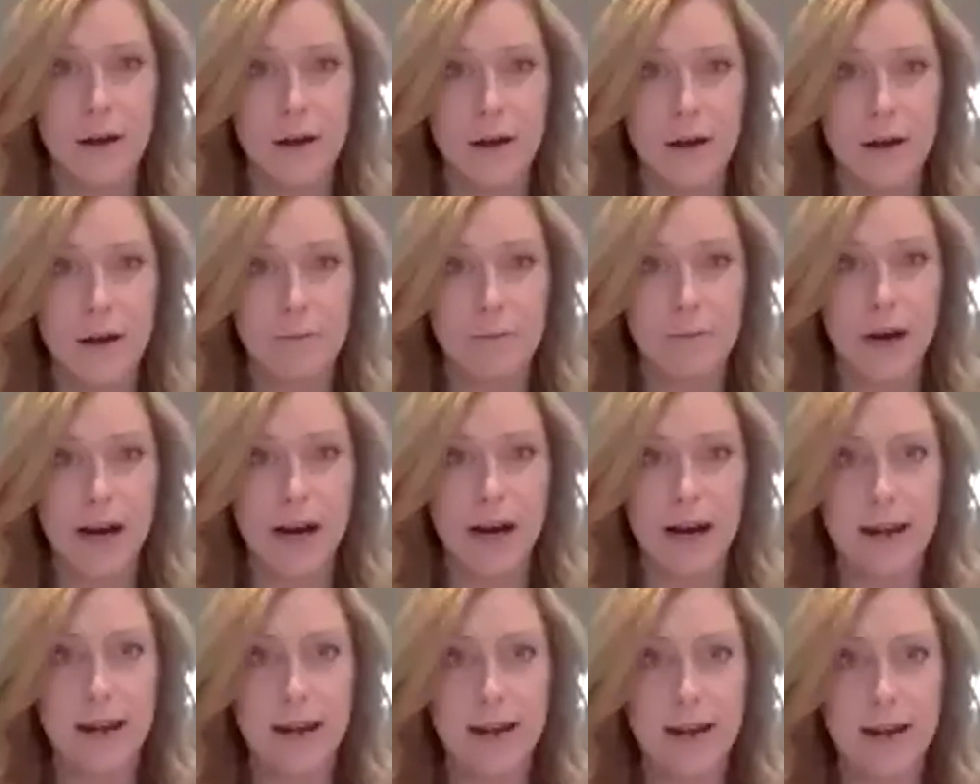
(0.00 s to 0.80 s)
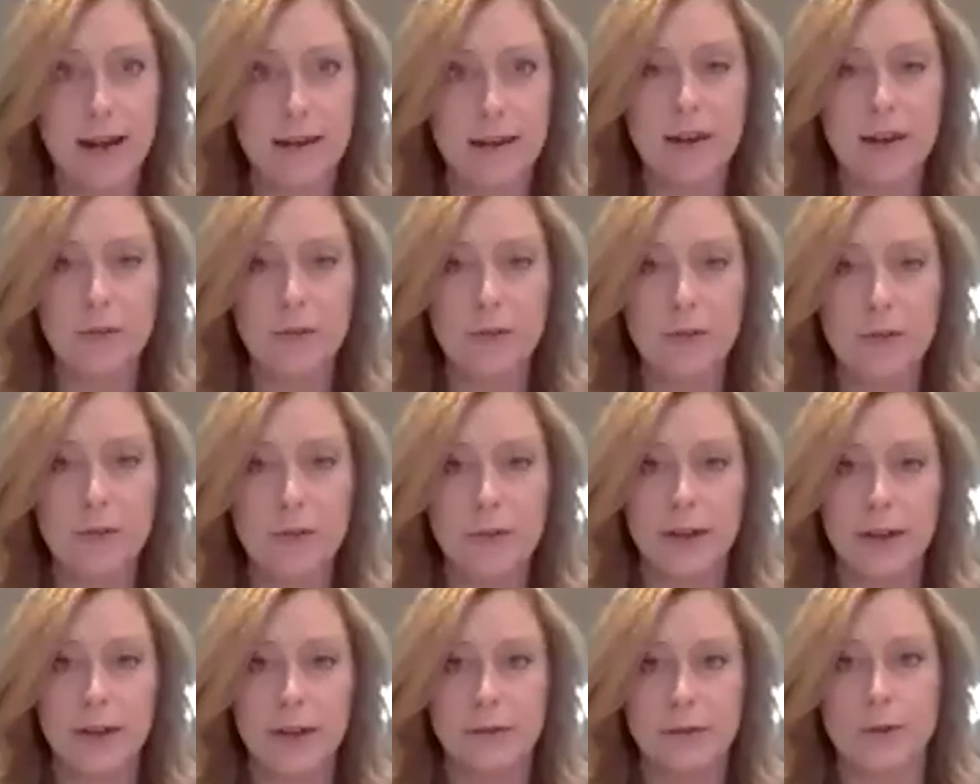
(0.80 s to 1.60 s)
by not
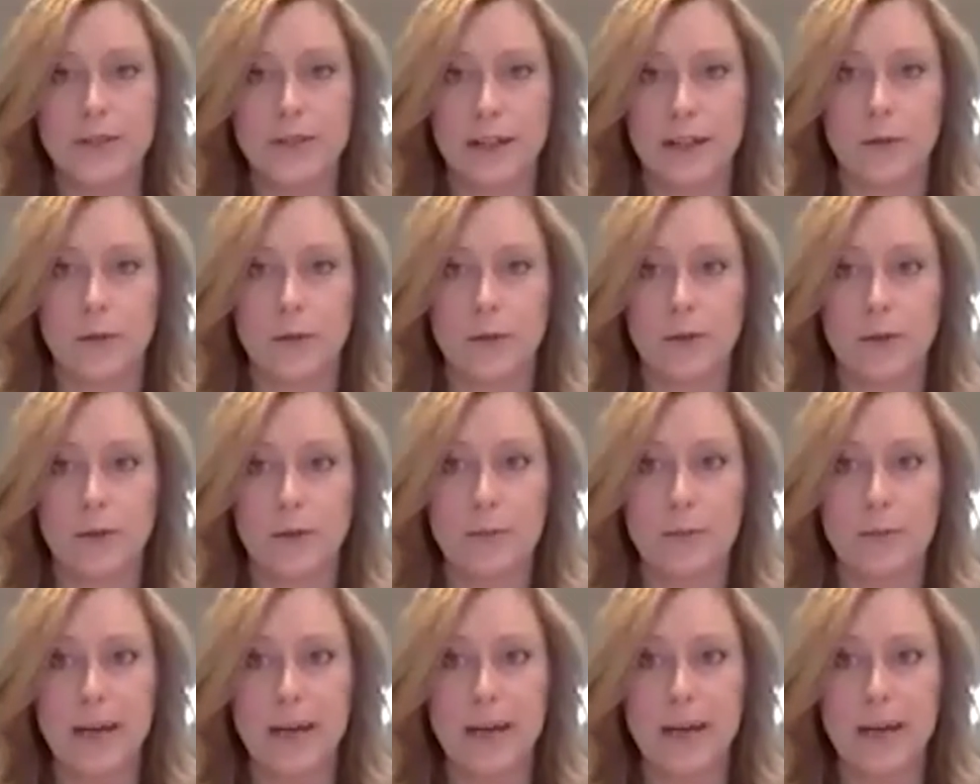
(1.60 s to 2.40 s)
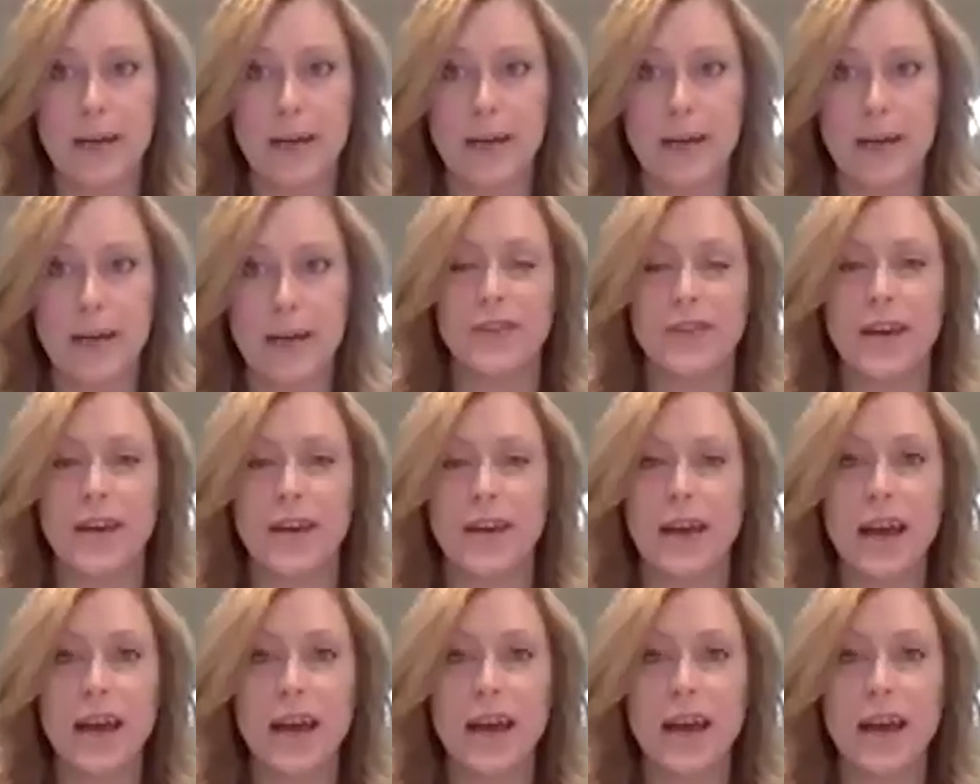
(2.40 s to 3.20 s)
only we're dealing with the pandemic, but the
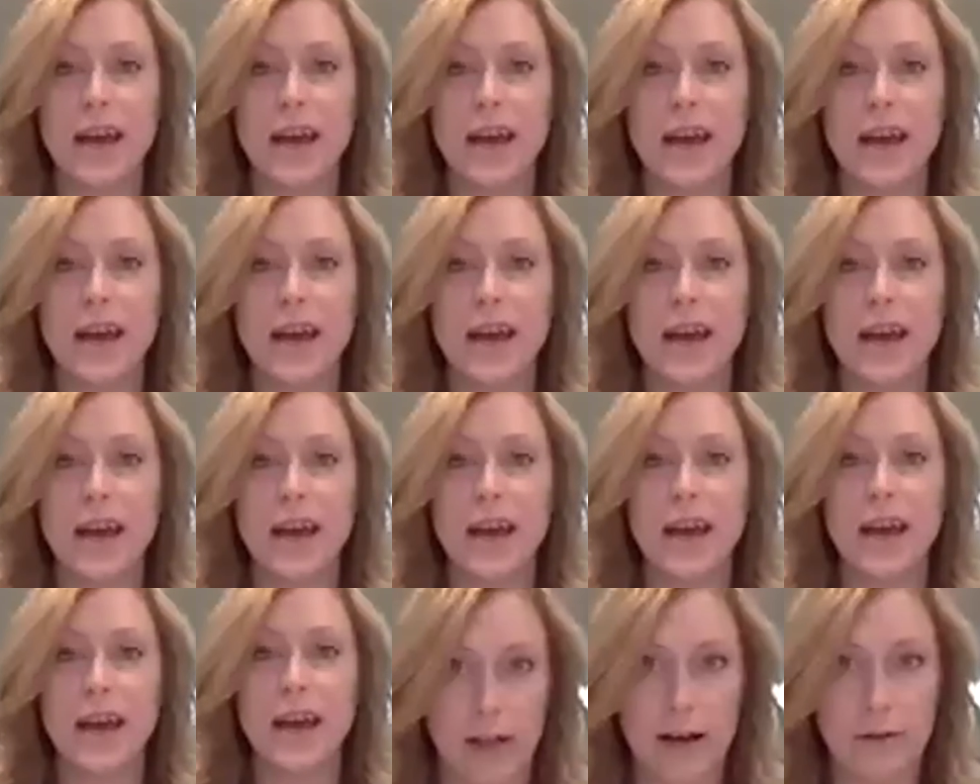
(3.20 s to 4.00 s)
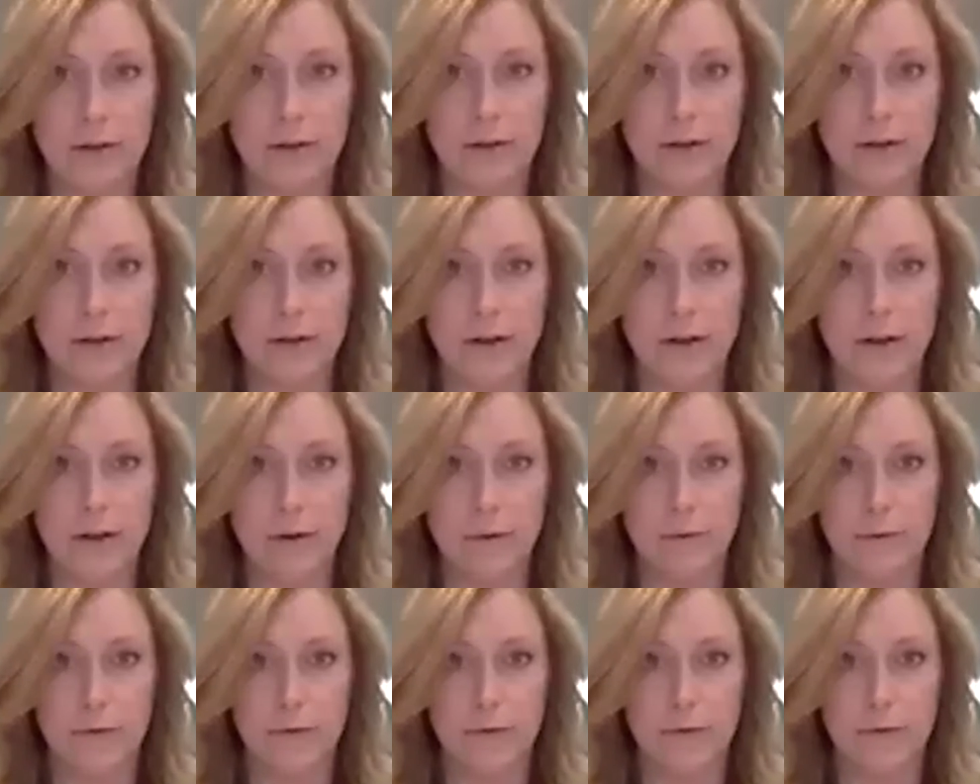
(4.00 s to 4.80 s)
economic fallout of
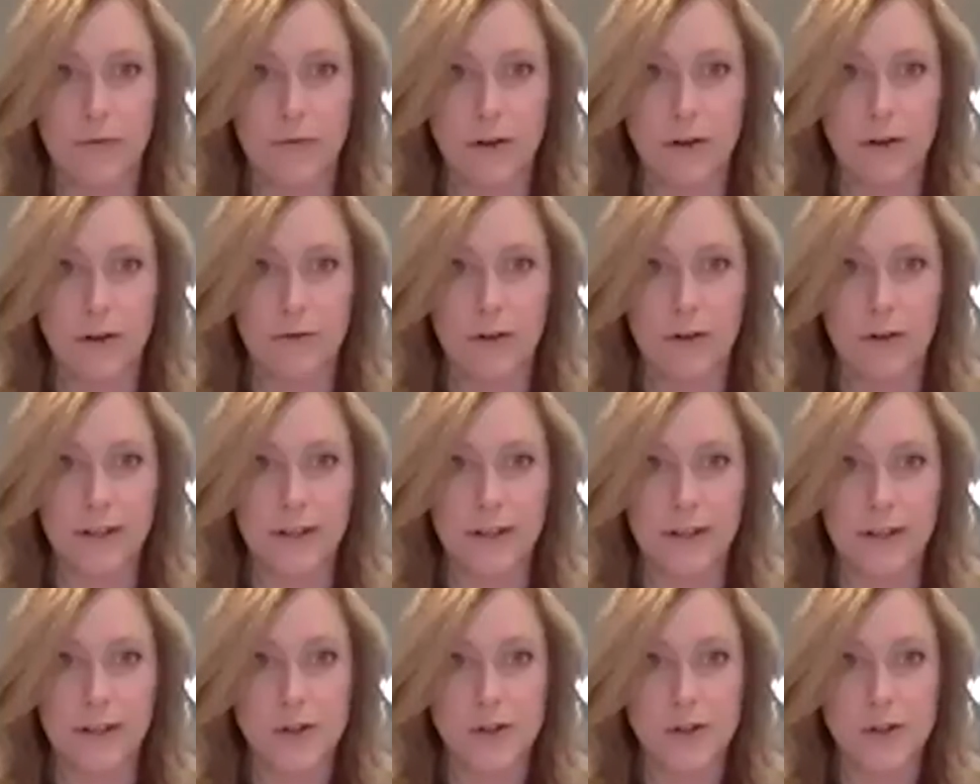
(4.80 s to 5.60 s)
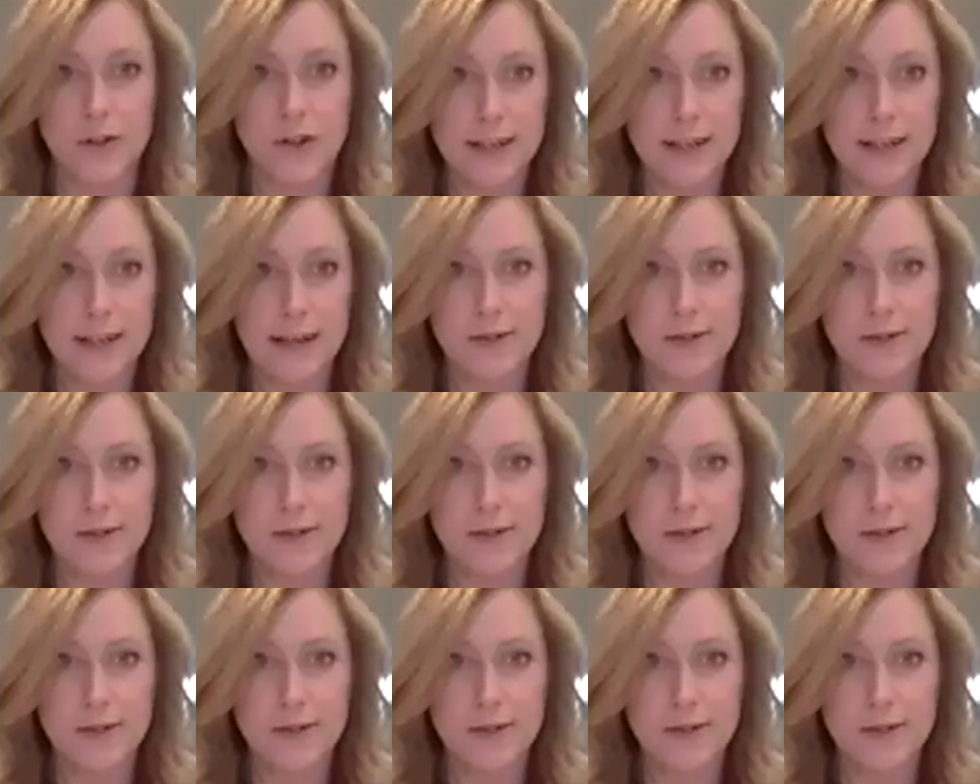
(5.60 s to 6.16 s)
all these shutdowns that are